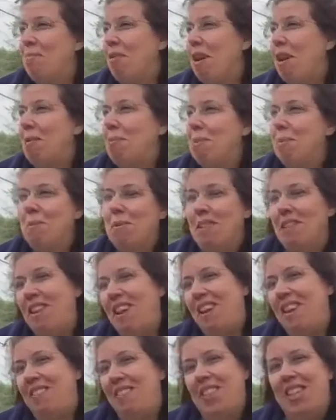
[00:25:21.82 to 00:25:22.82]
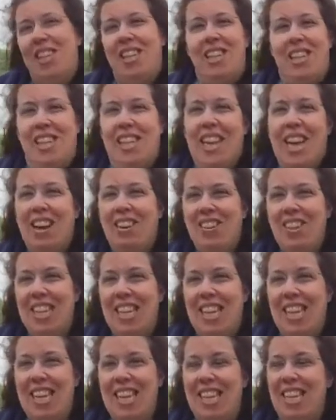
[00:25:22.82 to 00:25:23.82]
problem solving and
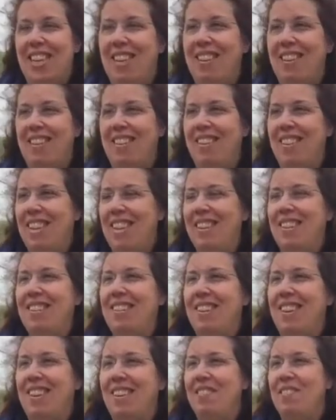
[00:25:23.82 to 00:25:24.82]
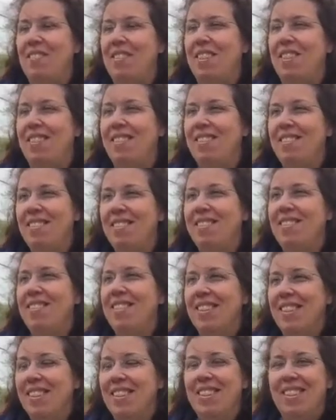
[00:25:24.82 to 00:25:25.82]
calculating and all that stuff. And
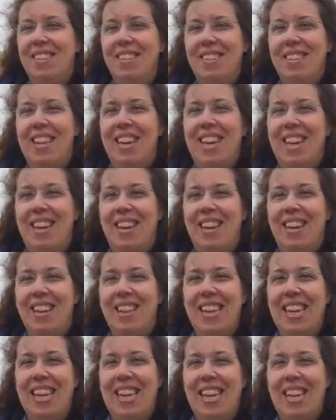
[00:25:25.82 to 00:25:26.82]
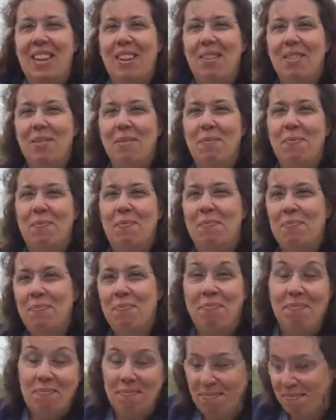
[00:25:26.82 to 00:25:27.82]
yeah, I like it.
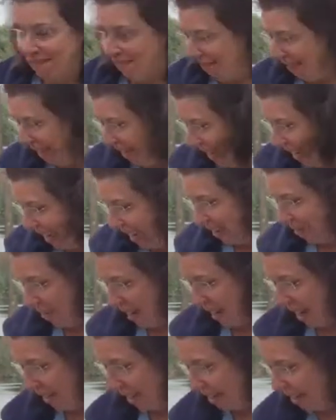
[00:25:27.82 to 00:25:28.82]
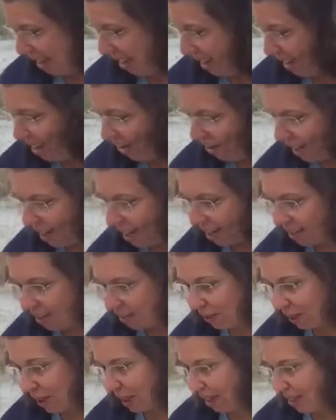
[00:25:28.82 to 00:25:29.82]
Anyway, what
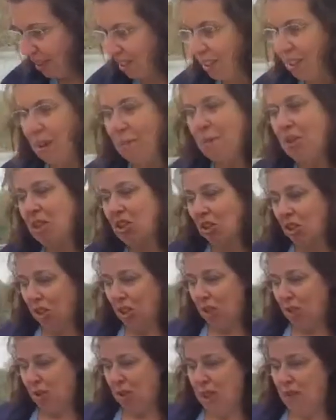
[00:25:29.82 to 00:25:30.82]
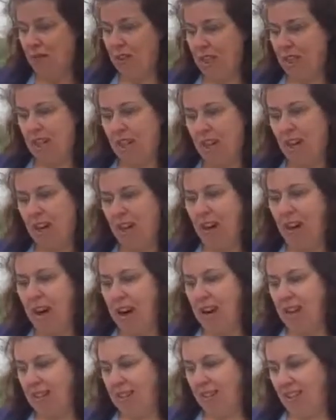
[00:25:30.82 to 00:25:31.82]
else I got? So let me show you everything I
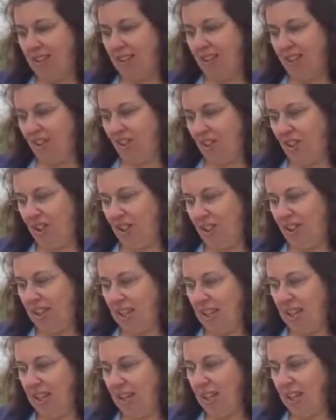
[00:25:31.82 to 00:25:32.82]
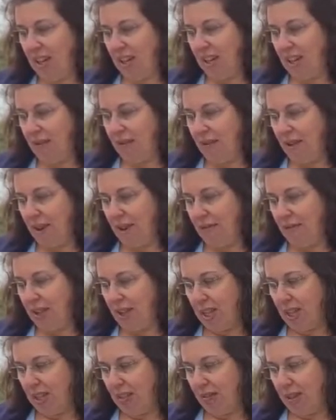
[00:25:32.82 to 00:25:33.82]
got at Stitches. I think I covered
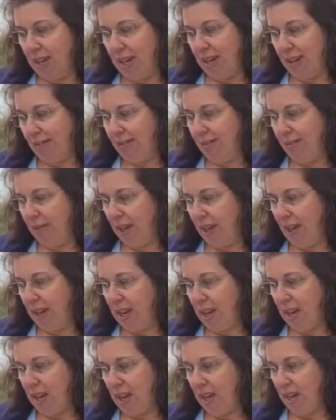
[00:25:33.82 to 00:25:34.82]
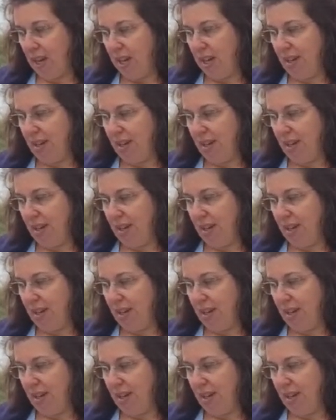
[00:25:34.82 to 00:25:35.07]
everything, right? Yeah.